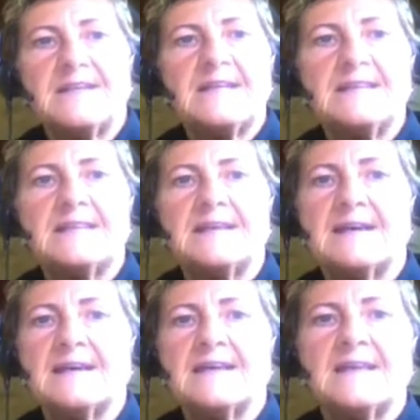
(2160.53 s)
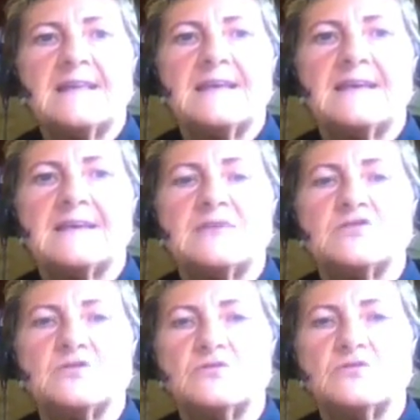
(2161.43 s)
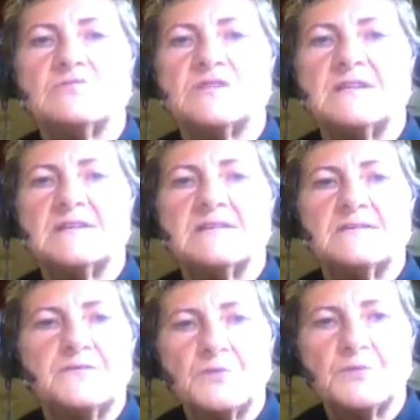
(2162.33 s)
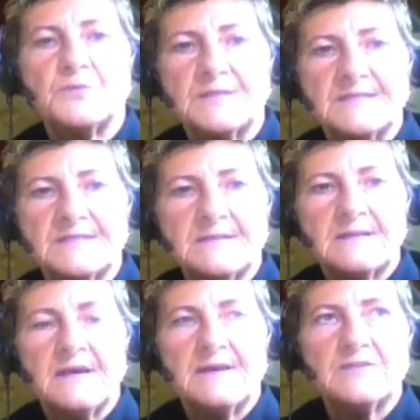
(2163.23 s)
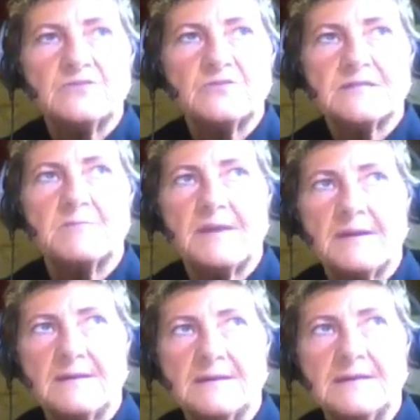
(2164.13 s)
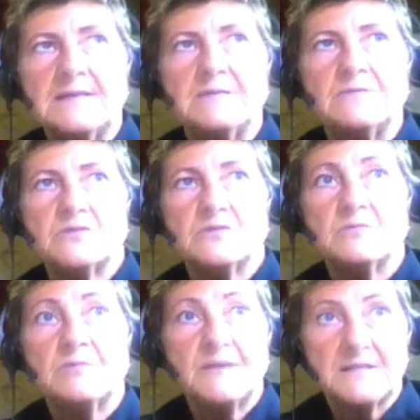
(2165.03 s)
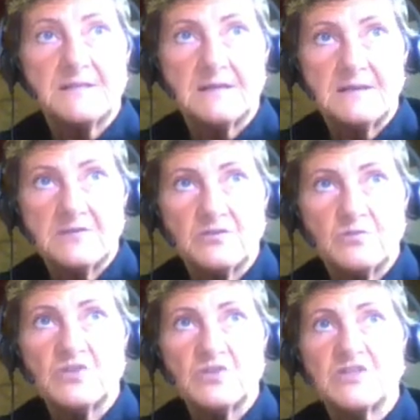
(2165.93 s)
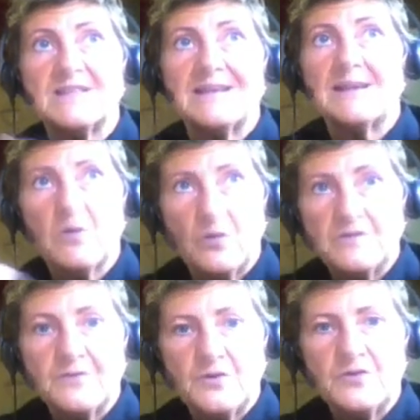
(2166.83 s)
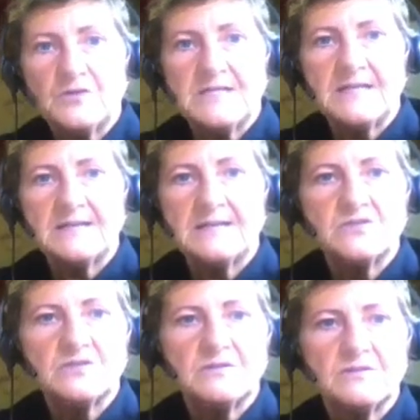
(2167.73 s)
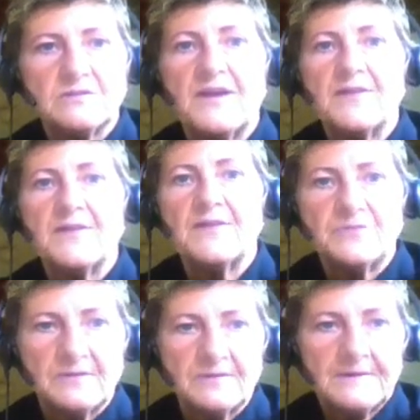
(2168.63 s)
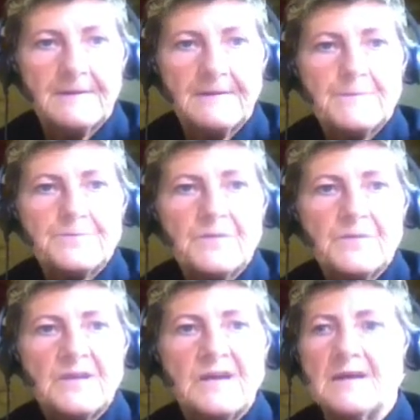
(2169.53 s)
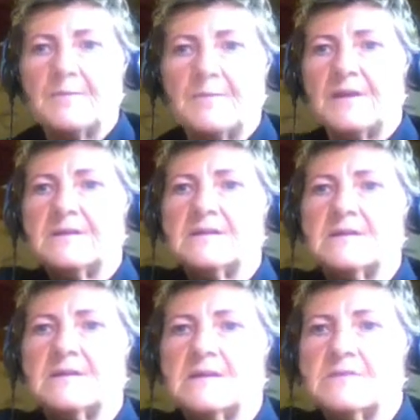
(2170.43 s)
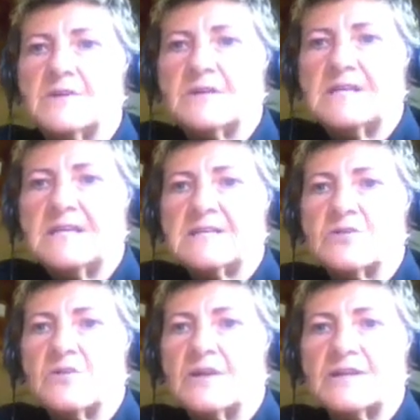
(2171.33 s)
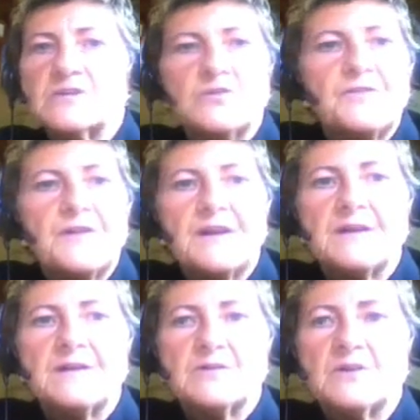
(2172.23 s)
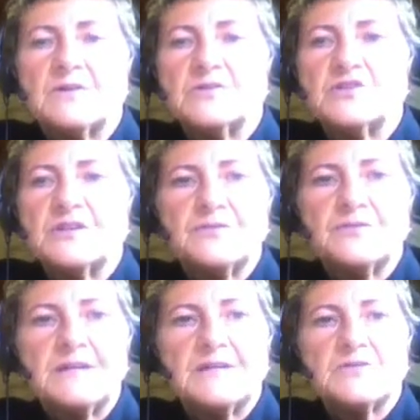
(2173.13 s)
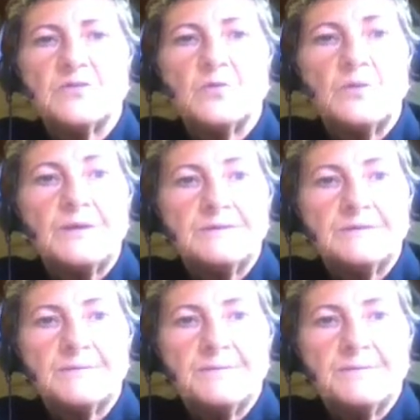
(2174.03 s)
in that it consumes the yin and the fluids and it dries the blood, leading to blood stagnation, which can then cause further stagnation of everything. The heat or internal fire can generate internal wind.